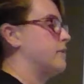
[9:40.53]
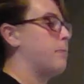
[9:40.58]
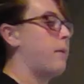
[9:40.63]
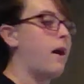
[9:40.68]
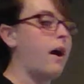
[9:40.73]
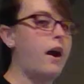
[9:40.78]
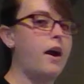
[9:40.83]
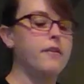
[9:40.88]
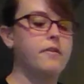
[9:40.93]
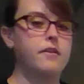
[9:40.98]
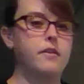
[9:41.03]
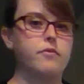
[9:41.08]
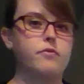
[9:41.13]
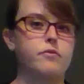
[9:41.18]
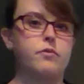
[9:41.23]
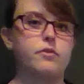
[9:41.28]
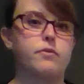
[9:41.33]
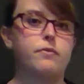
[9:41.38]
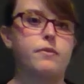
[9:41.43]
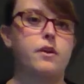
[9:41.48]
positive
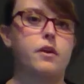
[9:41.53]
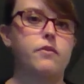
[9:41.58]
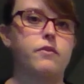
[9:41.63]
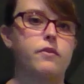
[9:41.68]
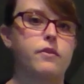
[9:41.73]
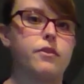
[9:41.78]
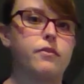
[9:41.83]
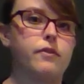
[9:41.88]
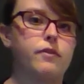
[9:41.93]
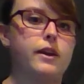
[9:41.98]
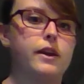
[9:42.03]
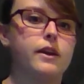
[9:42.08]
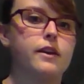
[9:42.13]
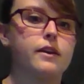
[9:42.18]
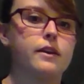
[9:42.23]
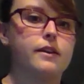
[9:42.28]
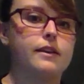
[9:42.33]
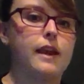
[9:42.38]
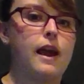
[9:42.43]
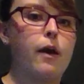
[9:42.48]
root 3 over 3.
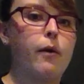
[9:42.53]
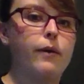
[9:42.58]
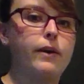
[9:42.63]
Now